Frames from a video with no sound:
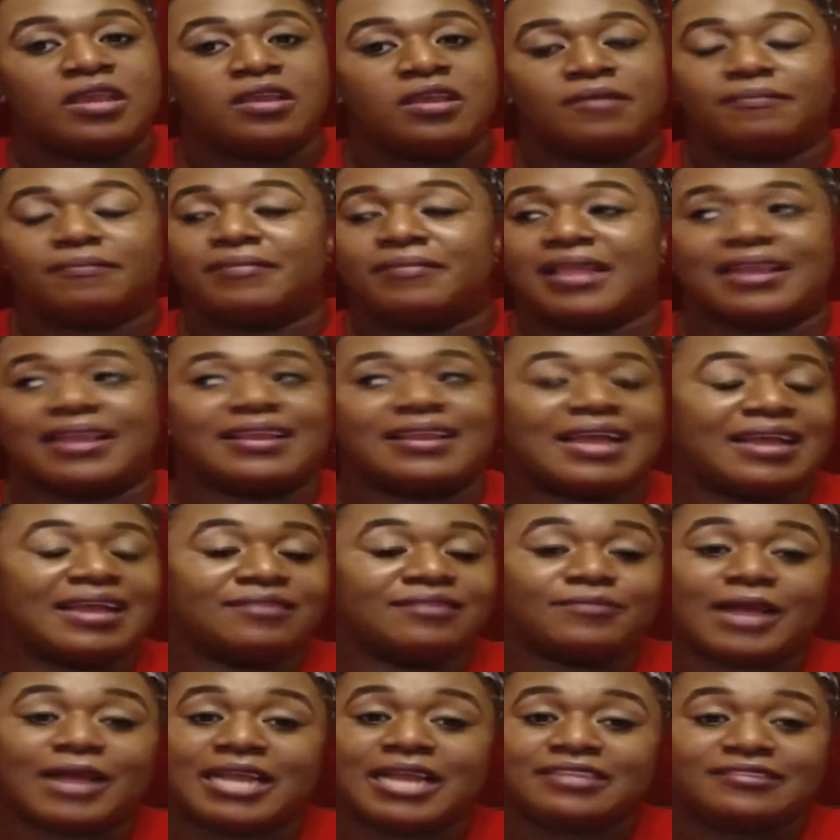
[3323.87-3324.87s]
like, guys,
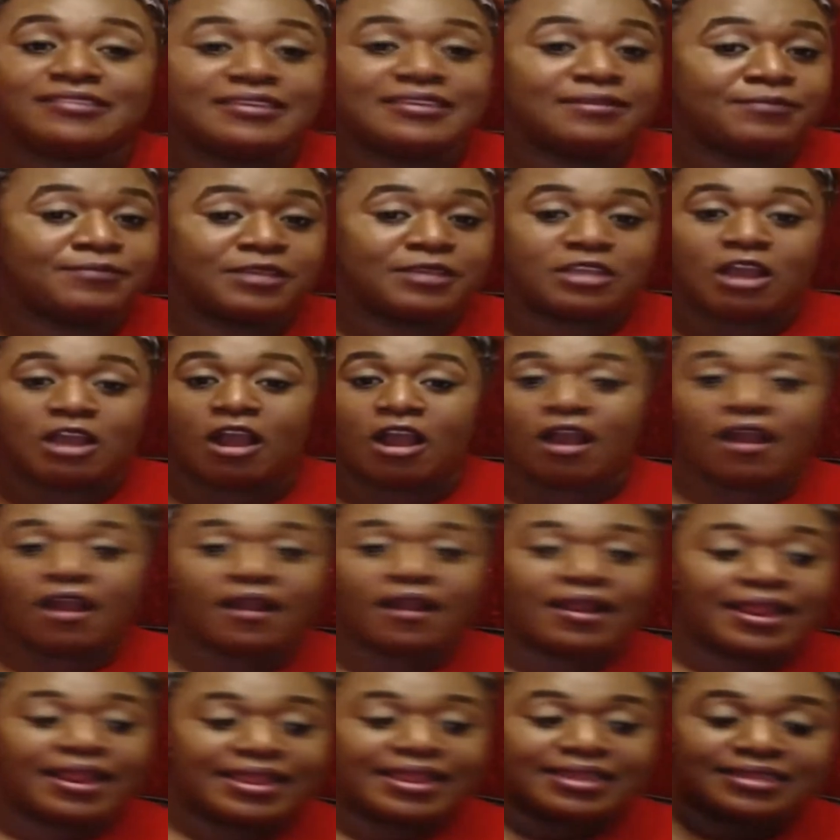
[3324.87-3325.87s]
my
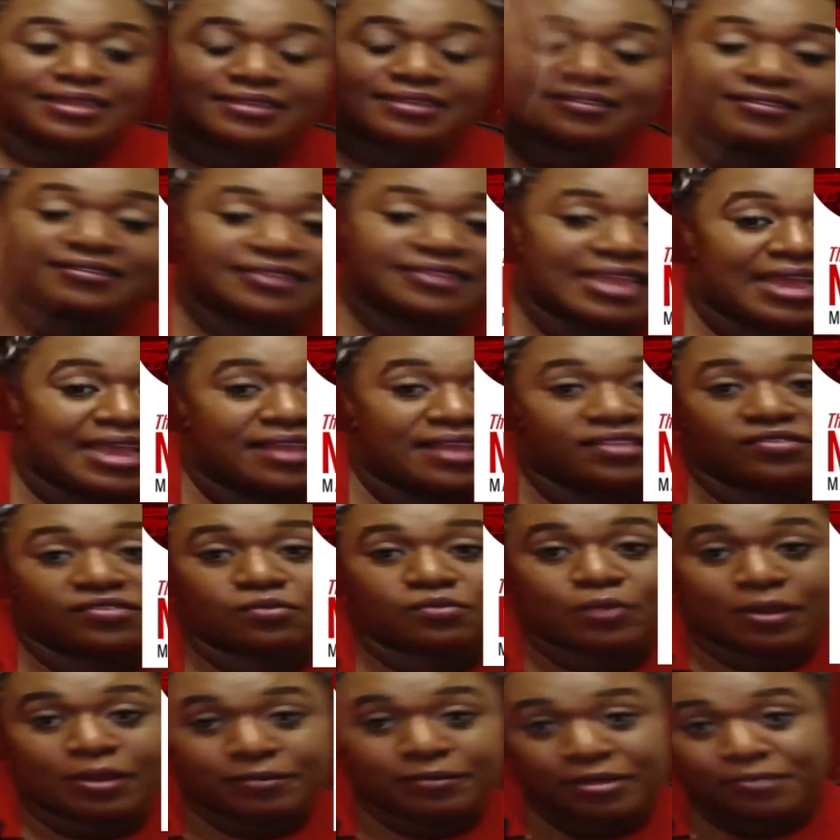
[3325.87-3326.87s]
TBR is, as
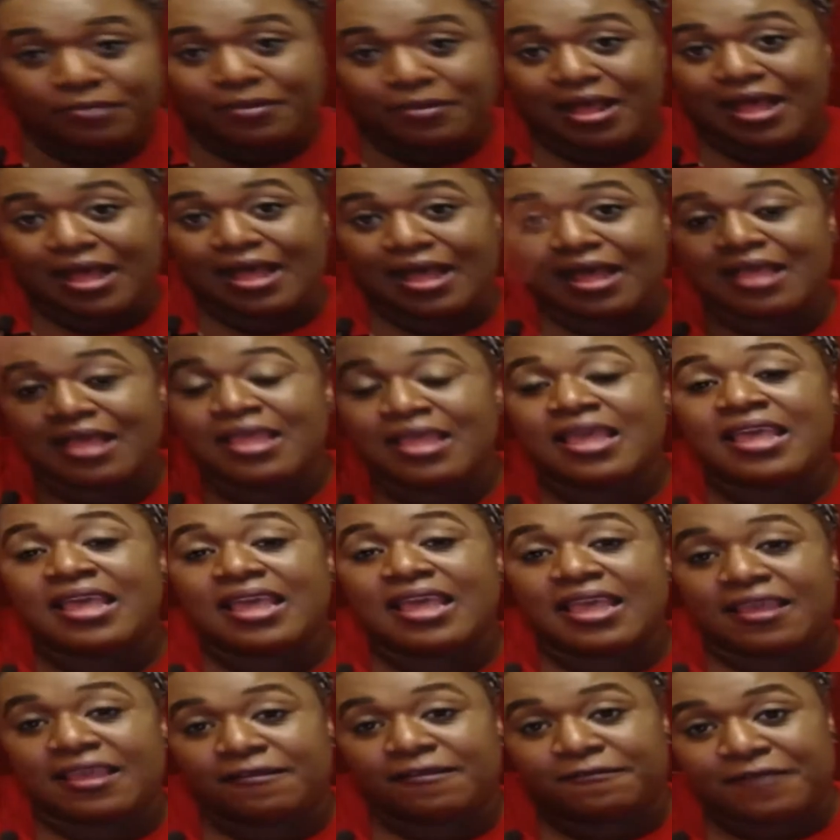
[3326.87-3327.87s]
Remy Ma
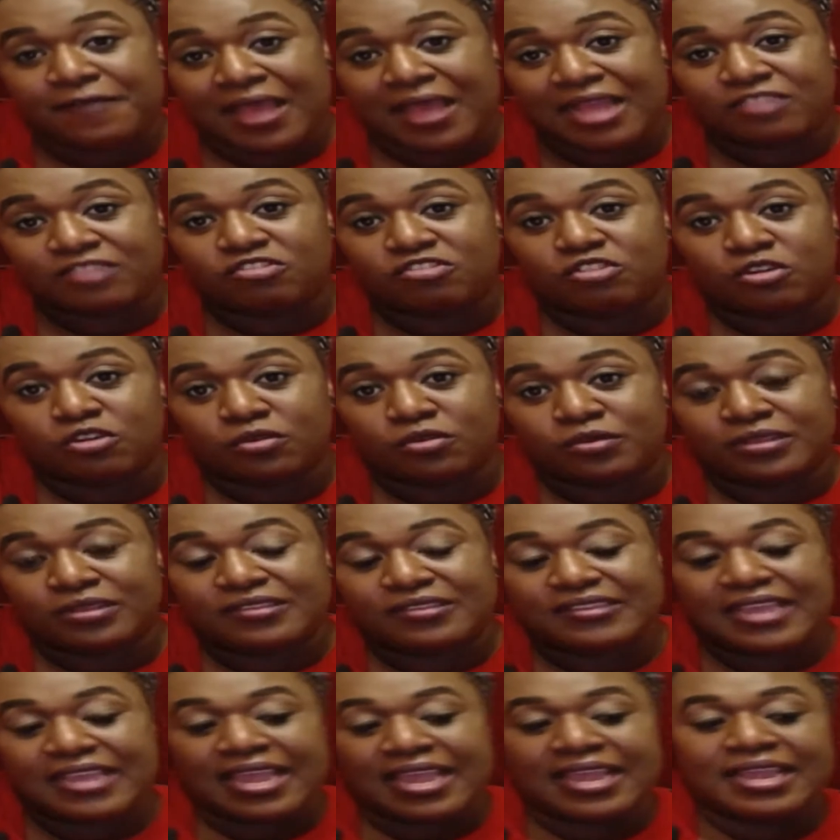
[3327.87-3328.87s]
and Fat Joe would
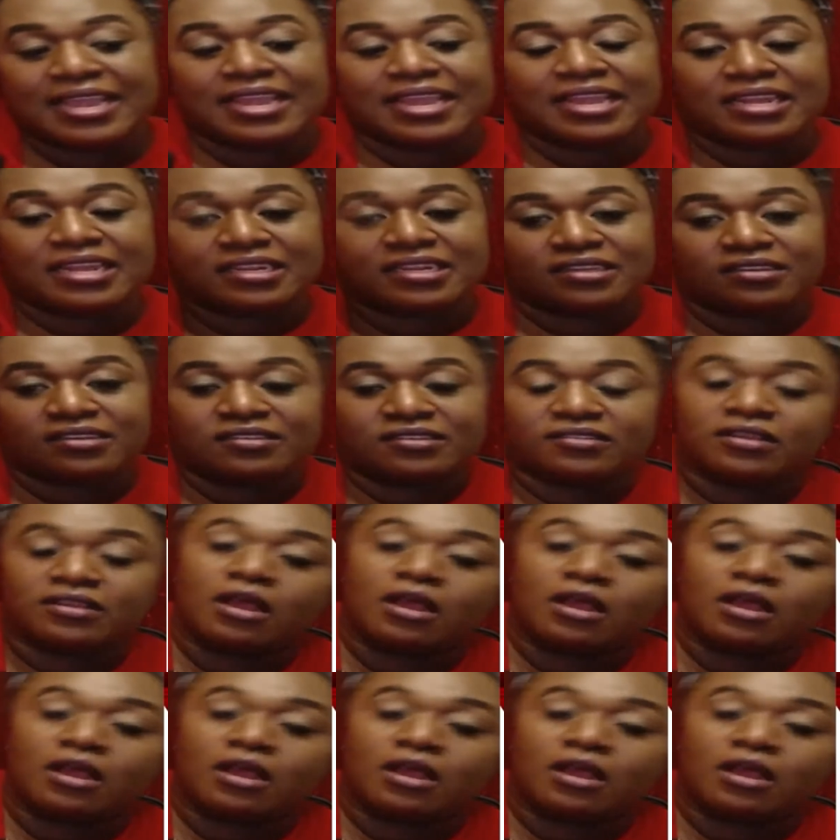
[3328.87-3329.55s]
say, it is